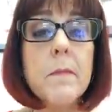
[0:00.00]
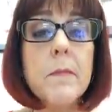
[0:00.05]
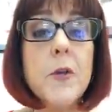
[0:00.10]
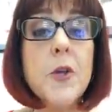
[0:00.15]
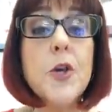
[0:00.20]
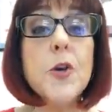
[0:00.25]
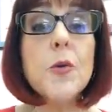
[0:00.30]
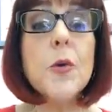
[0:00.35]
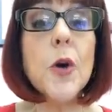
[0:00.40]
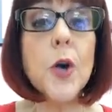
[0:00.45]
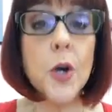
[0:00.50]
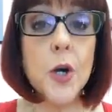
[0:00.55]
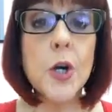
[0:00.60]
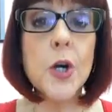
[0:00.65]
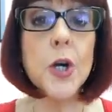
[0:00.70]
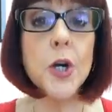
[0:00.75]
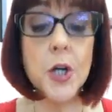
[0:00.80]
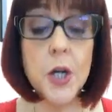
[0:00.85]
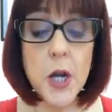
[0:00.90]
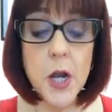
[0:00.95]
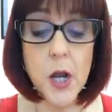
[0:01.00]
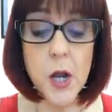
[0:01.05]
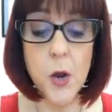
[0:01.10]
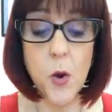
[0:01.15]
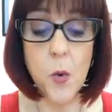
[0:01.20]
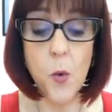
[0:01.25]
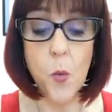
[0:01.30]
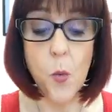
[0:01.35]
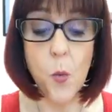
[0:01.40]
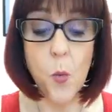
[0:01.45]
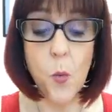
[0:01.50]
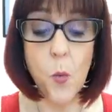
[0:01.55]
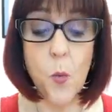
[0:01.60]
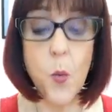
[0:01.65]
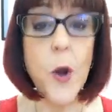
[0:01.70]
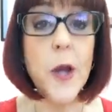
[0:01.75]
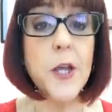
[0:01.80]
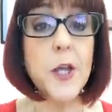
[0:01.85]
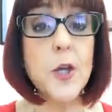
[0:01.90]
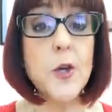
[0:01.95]
You earn
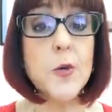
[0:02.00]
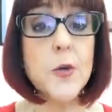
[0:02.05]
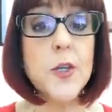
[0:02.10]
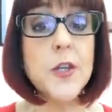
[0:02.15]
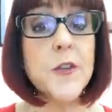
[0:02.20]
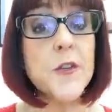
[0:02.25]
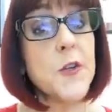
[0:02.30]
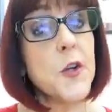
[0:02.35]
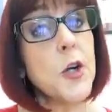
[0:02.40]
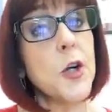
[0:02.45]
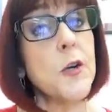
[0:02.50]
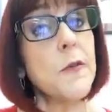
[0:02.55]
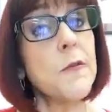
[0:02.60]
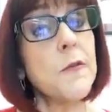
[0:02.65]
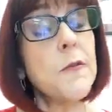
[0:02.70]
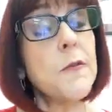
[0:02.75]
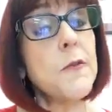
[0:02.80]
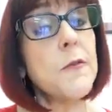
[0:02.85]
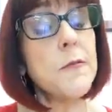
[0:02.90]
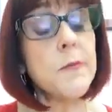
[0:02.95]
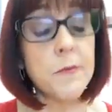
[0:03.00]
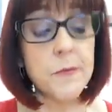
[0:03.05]
what you deserve.